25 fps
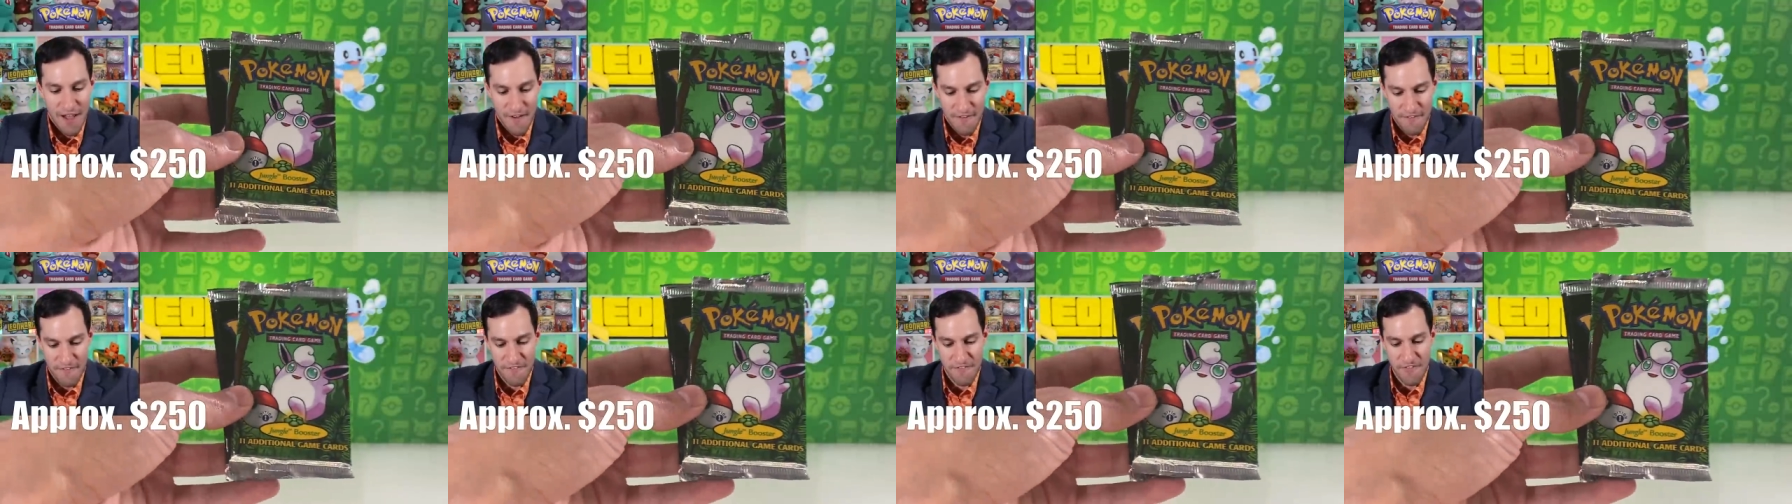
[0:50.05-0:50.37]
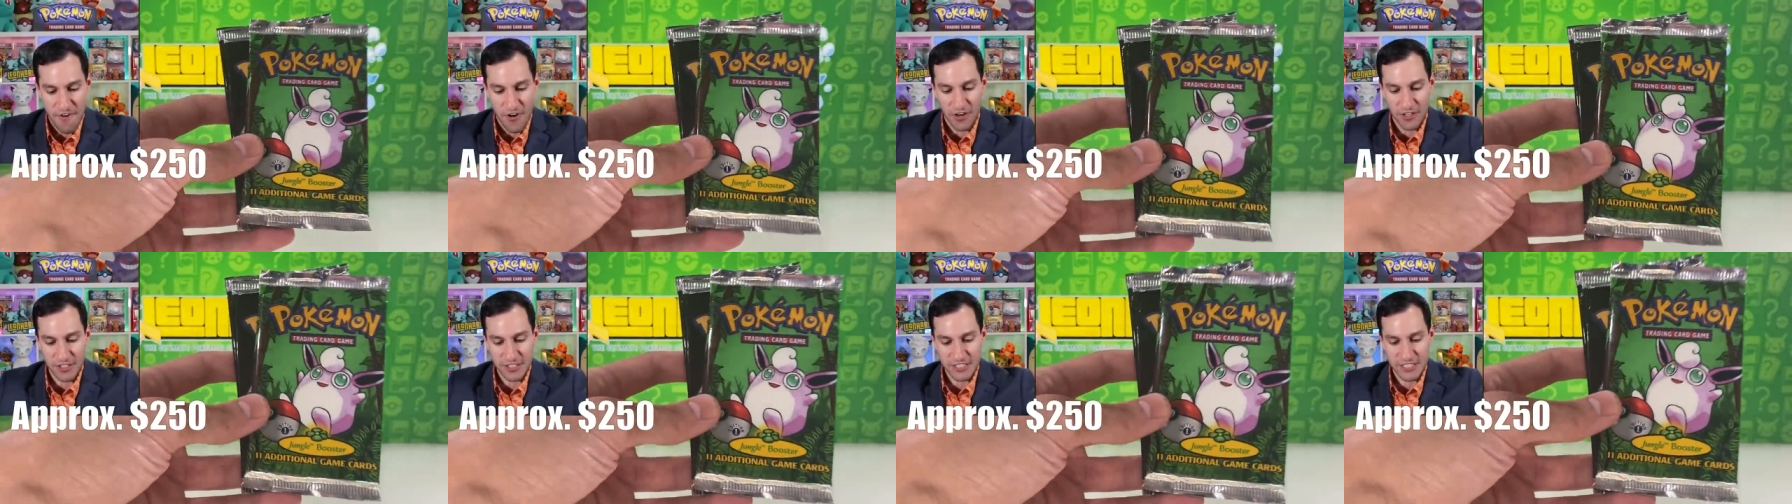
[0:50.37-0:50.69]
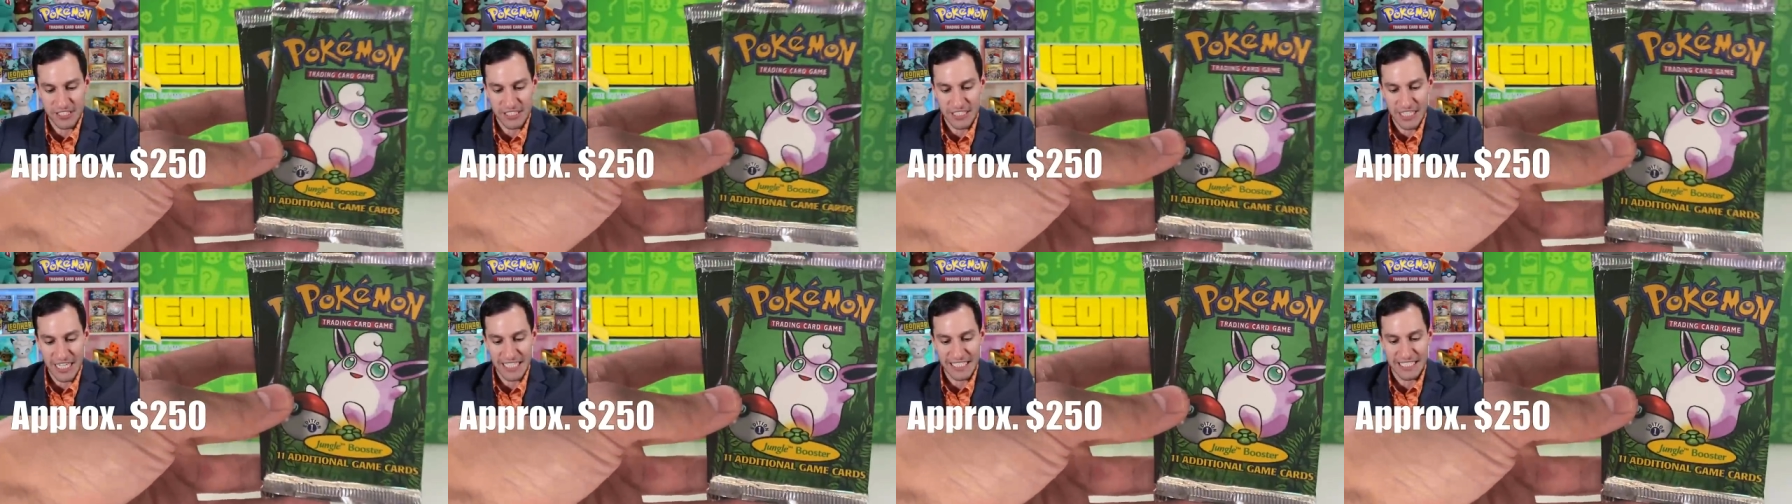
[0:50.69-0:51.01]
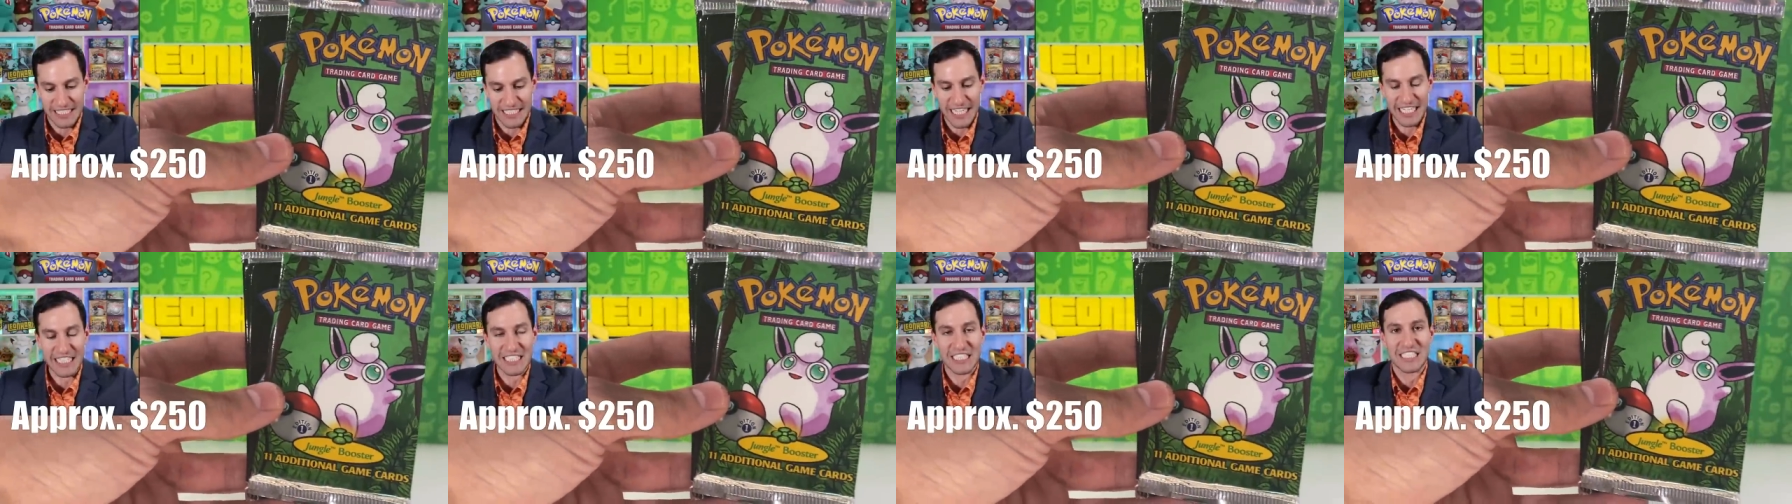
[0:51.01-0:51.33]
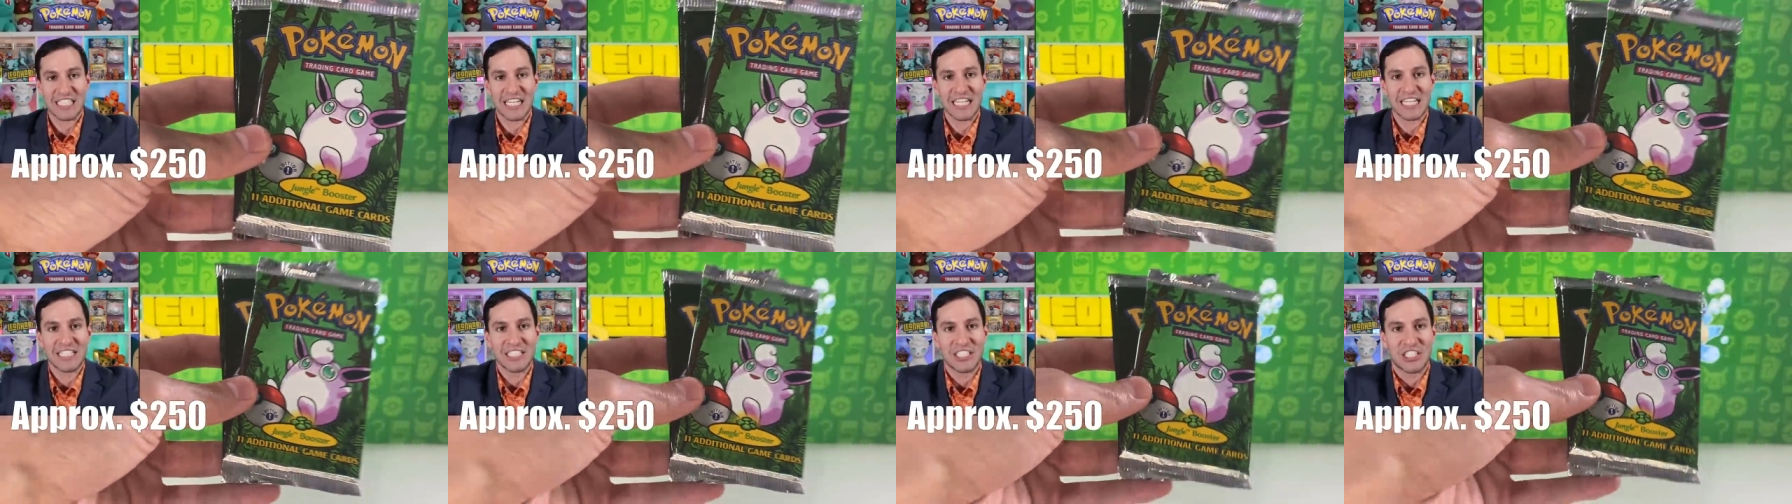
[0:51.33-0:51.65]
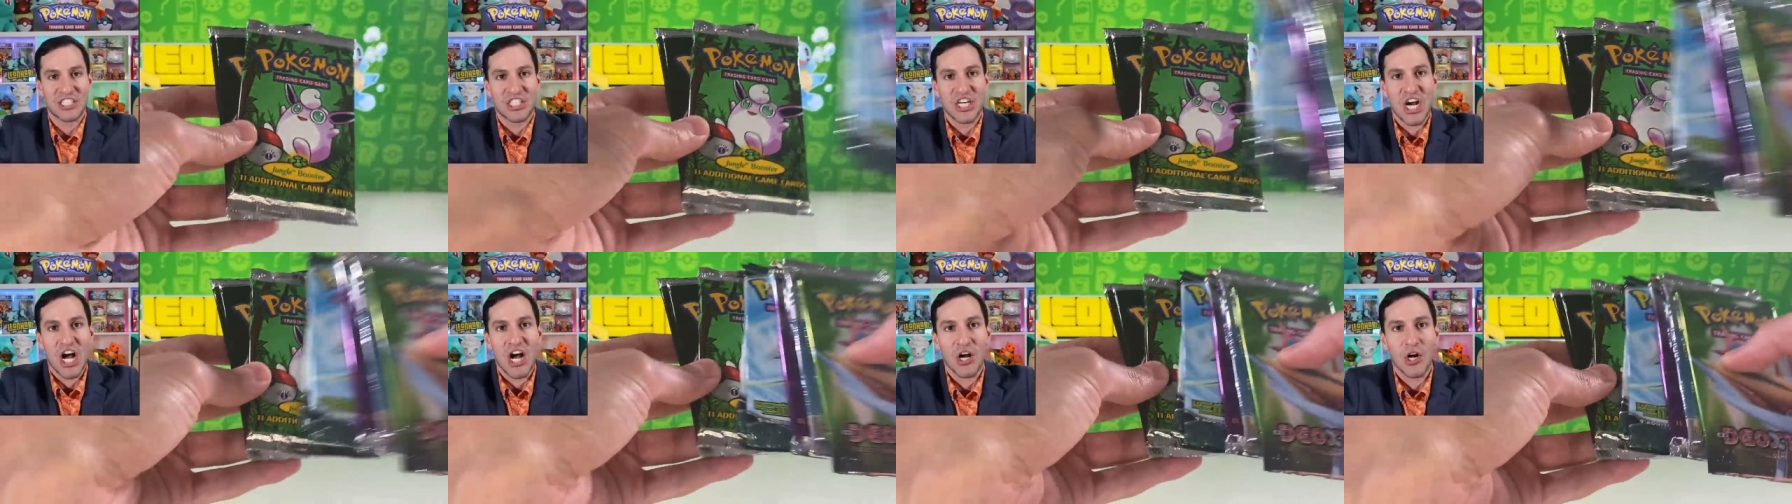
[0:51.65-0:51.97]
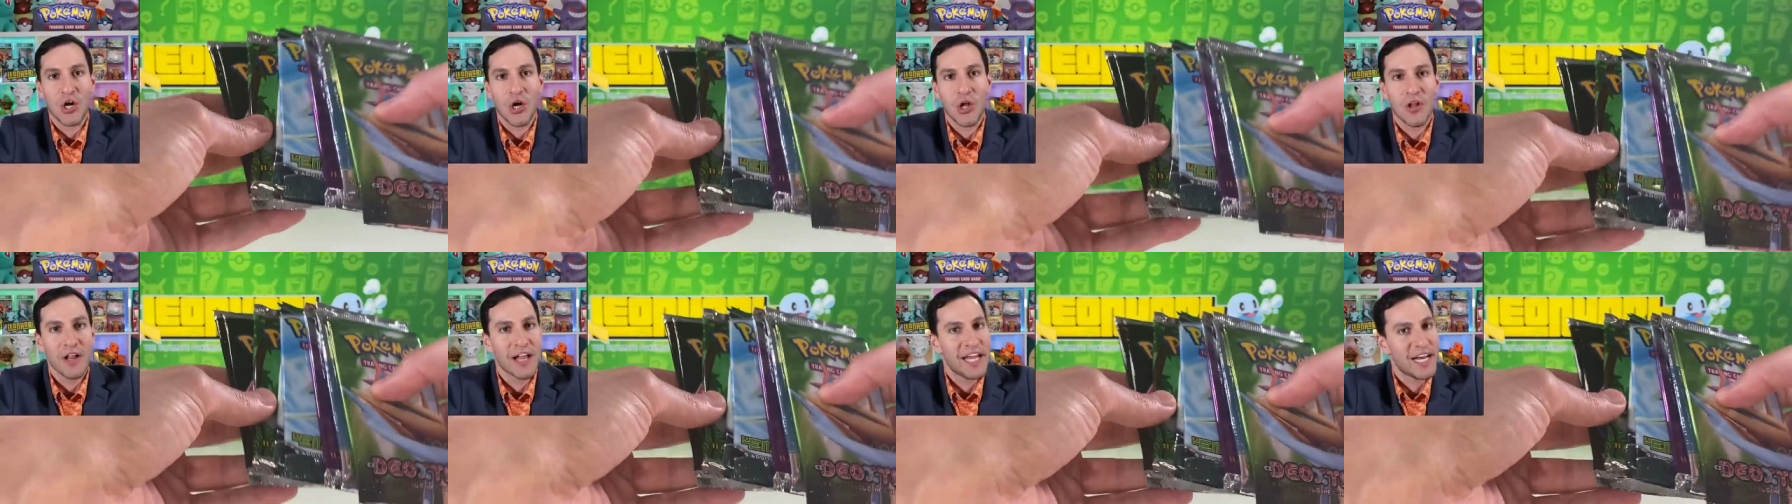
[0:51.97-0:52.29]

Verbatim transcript: first edition Jungle,